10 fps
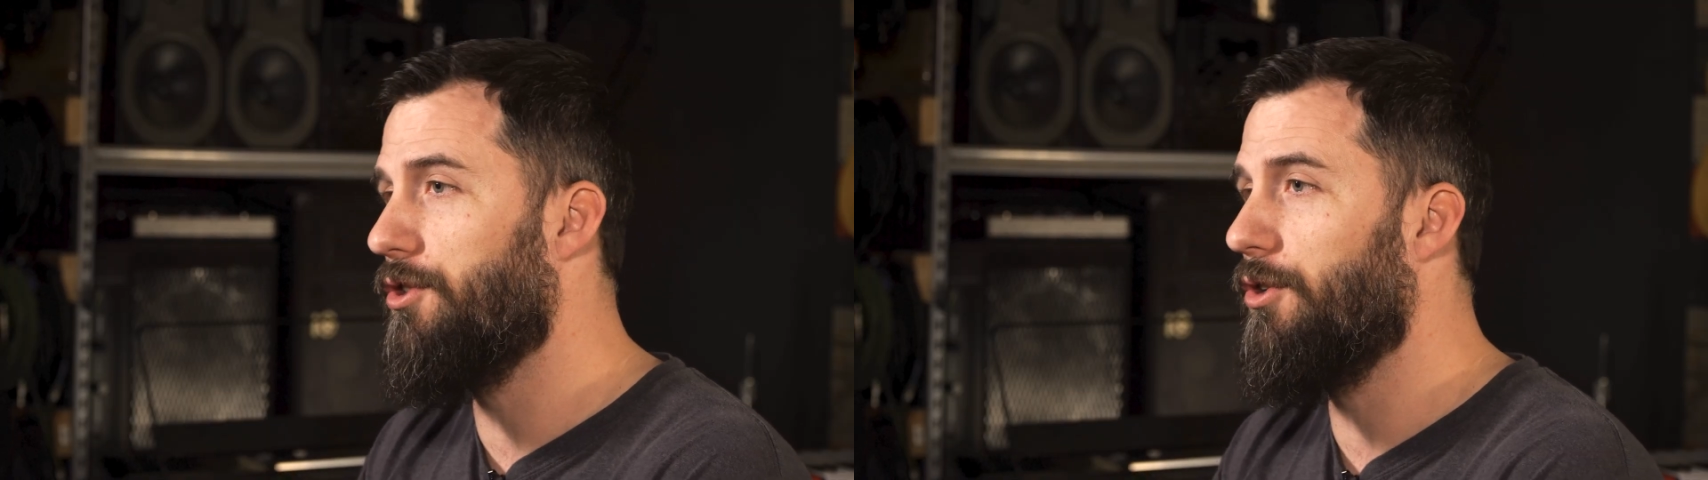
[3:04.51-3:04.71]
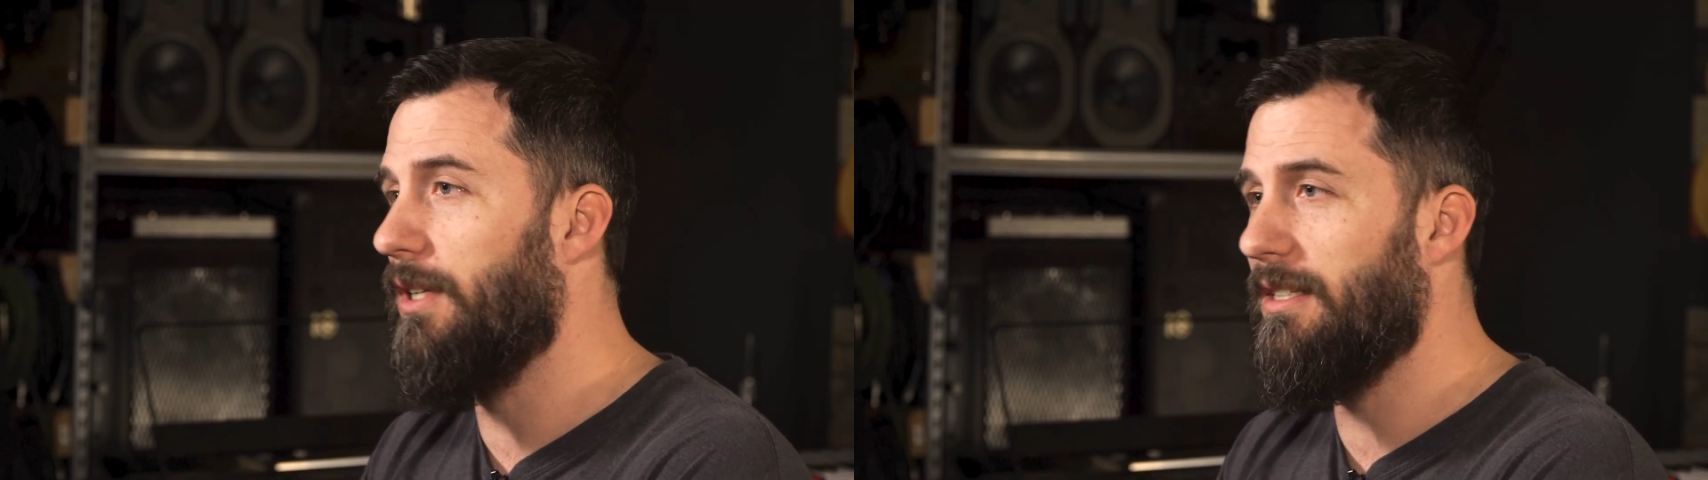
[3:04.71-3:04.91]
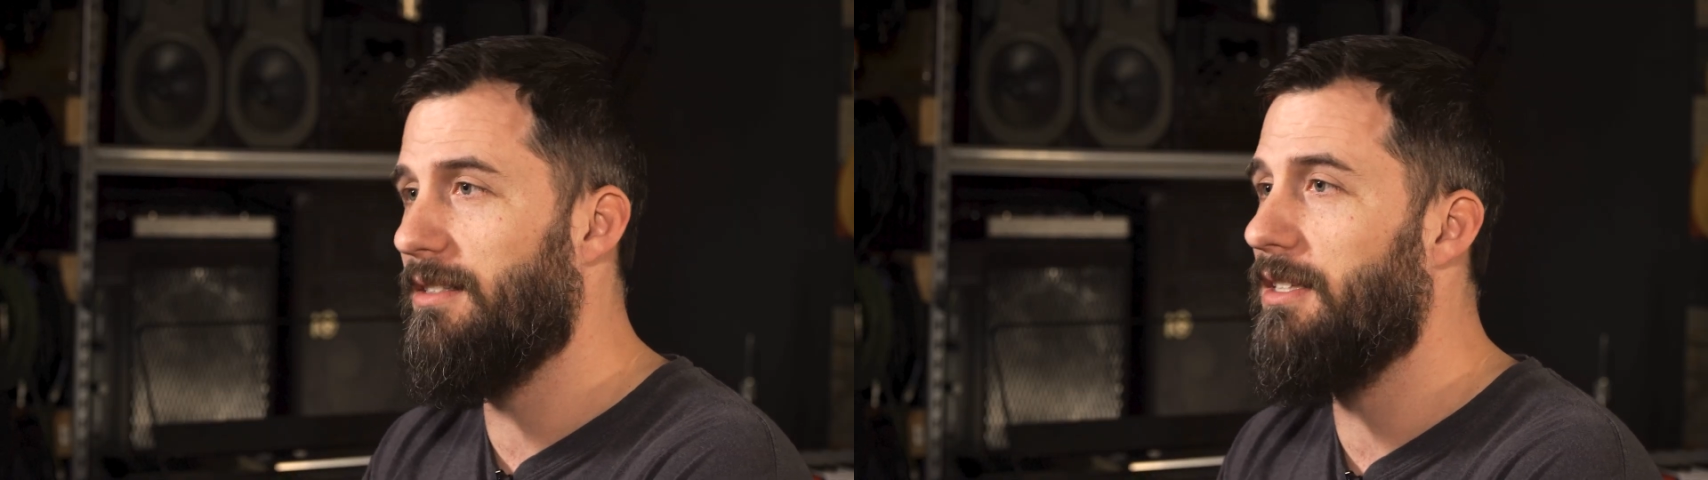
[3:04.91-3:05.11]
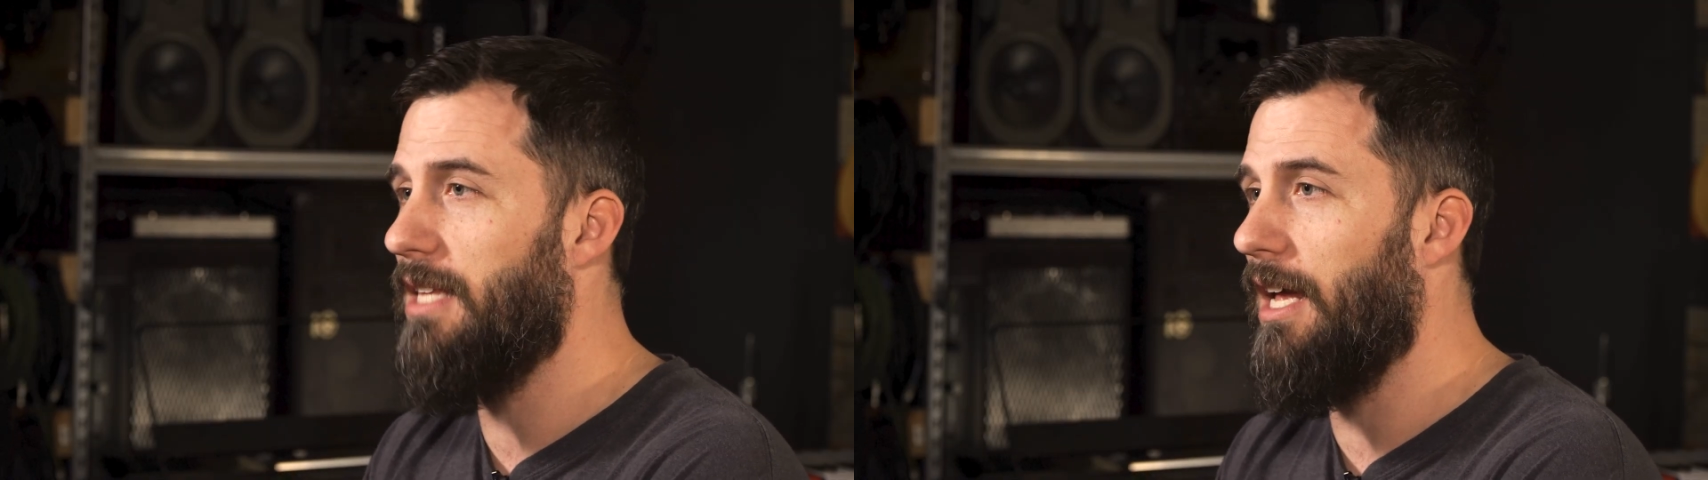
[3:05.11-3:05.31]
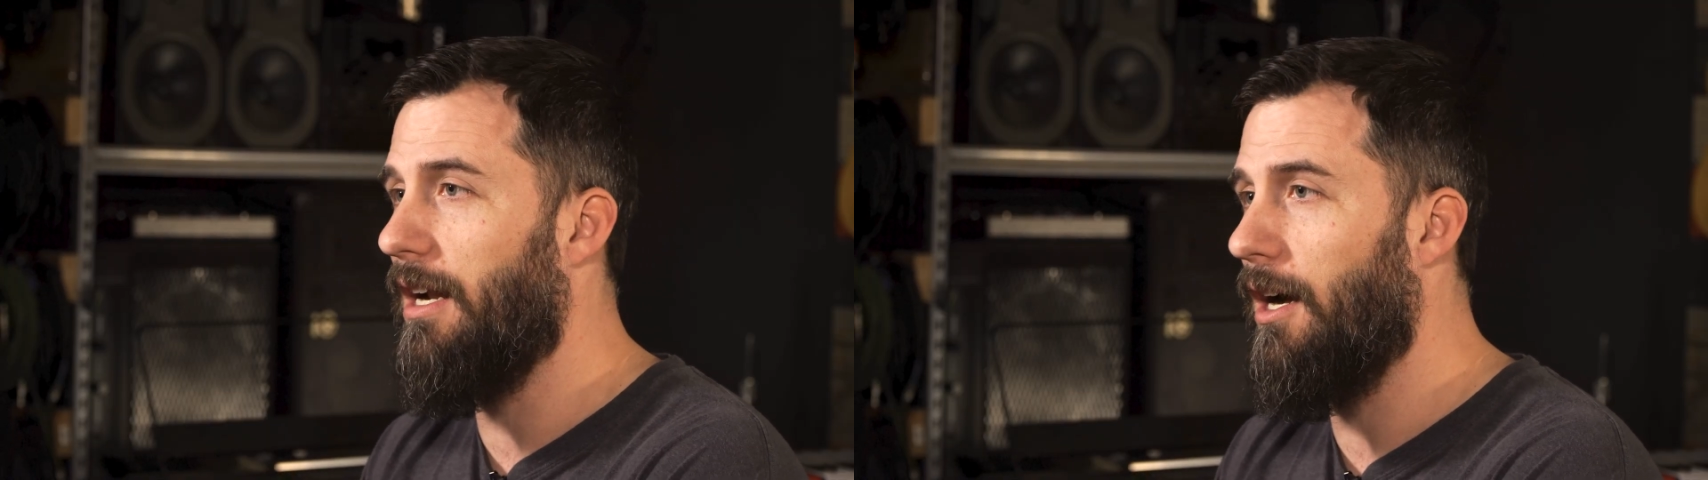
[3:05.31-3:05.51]
you're doing to set
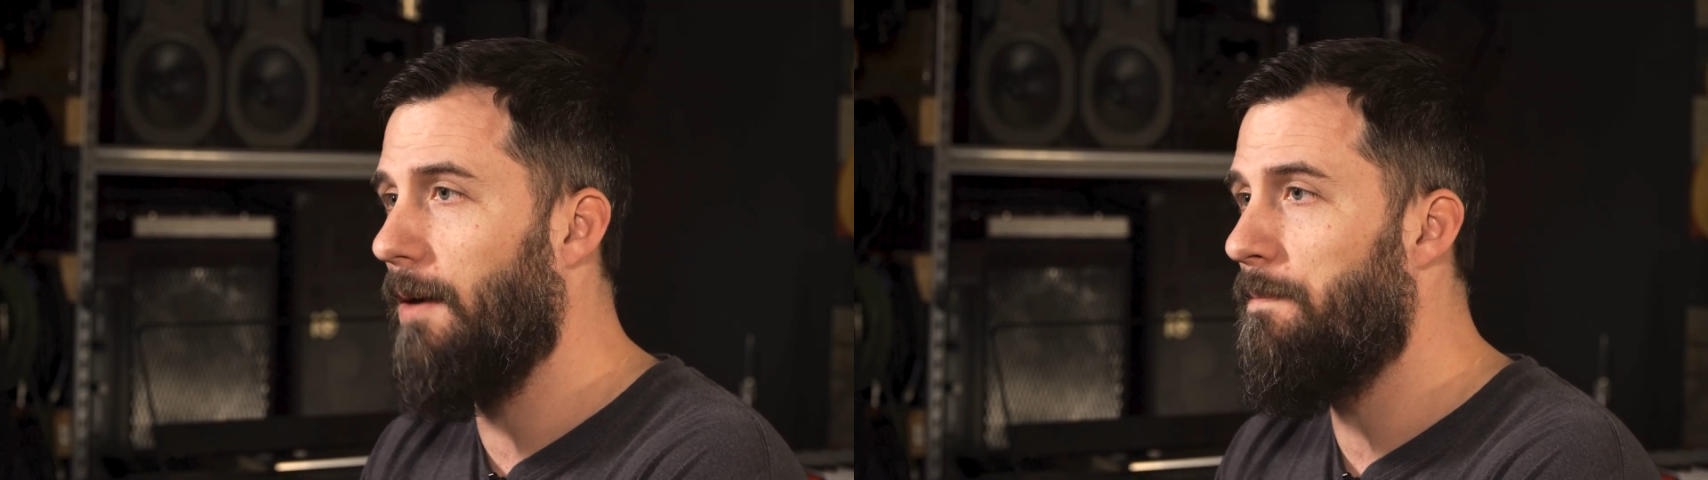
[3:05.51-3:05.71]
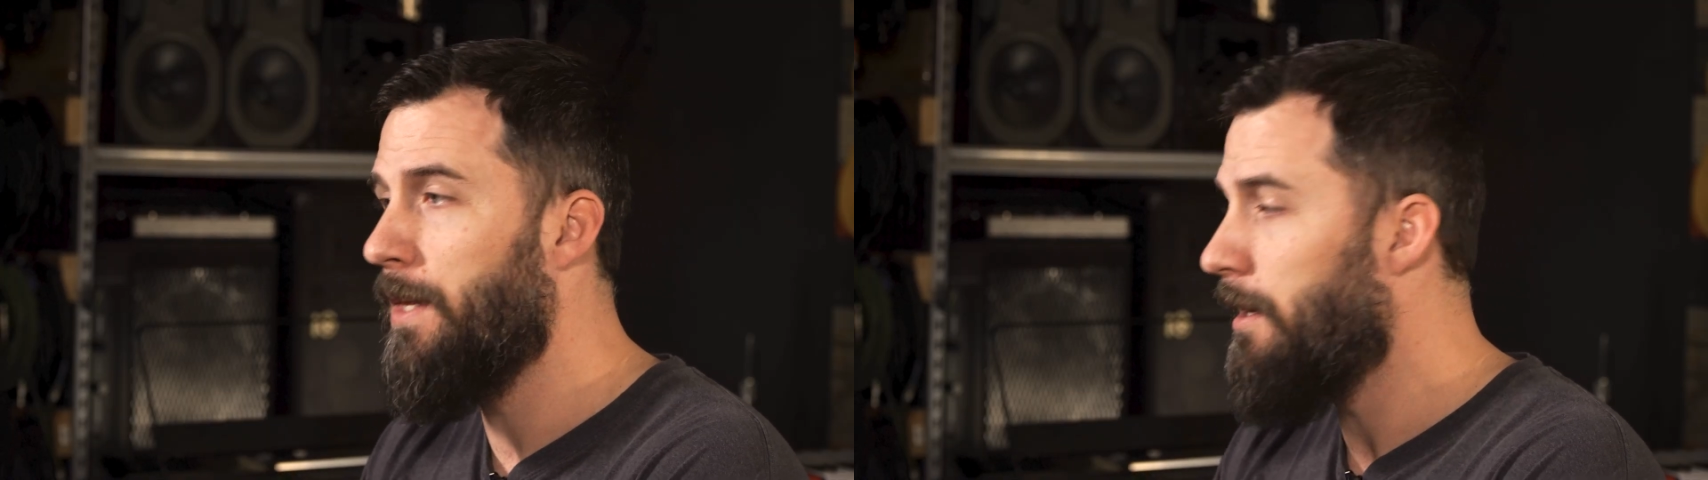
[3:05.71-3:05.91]
that up.